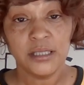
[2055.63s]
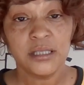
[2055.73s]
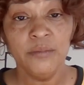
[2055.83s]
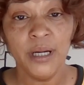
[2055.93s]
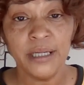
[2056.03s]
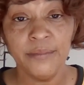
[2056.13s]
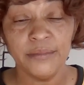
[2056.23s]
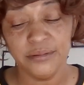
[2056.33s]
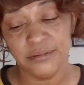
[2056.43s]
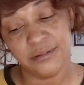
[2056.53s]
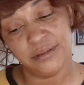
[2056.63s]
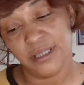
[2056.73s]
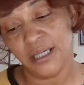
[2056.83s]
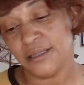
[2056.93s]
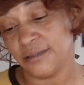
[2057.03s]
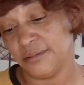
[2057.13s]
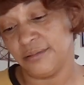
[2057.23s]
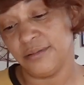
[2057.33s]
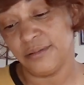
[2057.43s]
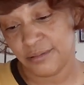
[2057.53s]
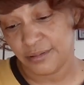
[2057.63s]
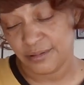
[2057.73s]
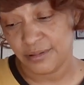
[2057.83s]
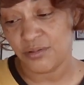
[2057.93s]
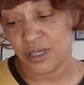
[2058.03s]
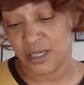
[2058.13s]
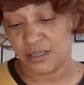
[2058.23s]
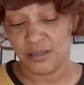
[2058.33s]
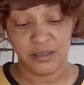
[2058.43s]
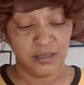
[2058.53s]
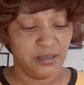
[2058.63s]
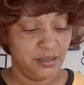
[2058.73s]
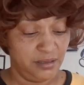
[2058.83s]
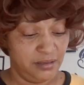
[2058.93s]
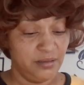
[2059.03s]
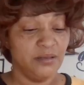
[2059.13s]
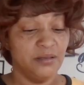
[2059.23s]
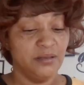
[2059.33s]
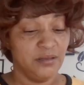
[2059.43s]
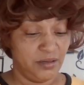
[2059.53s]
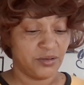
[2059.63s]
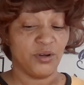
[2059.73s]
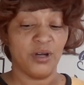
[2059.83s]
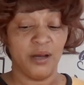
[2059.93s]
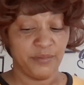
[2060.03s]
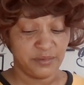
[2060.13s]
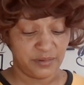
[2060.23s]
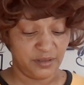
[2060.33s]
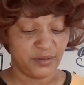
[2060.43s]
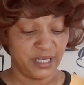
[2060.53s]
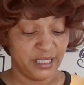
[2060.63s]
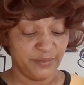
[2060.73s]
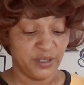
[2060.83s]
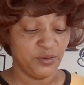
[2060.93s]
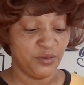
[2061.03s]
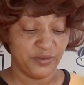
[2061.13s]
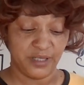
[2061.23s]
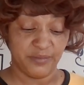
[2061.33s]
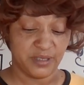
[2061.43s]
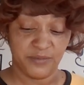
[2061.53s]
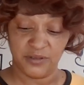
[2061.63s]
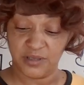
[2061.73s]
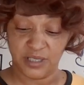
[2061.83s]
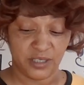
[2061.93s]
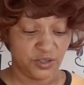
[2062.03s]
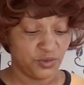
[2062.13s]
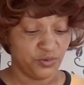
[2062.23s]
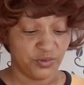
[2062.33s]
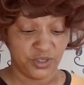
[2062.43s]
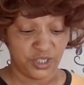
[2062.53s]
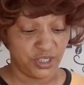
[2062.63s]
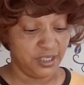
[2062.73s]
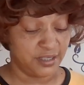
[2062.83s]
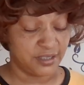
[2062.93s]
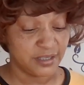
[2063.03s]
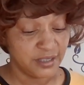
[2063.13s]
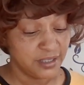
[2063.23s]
Somebody... Uh, Okay. Hold on. I'm okay. Let me go over there. spirit said That's true. Shit.